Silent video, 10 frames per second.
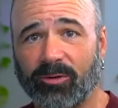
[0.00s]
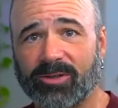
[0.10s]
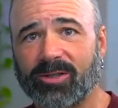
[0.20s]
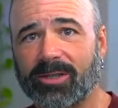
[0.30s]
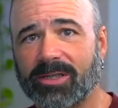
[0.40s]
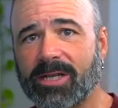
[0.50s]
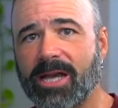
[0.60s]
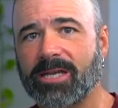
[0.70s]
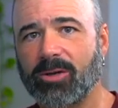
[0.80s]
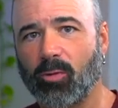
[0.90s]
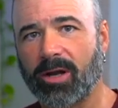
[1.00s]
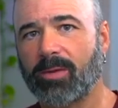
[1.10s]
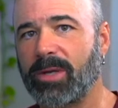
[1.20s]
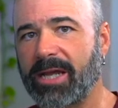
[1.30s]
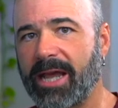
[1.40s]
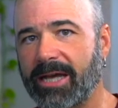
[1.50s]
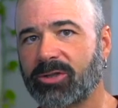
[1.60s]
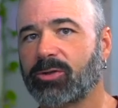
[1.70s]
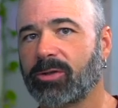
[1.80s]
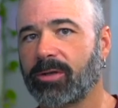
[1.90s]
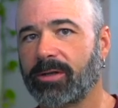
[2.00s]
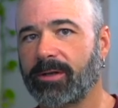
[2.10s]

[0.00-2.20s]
So just, you want to be extra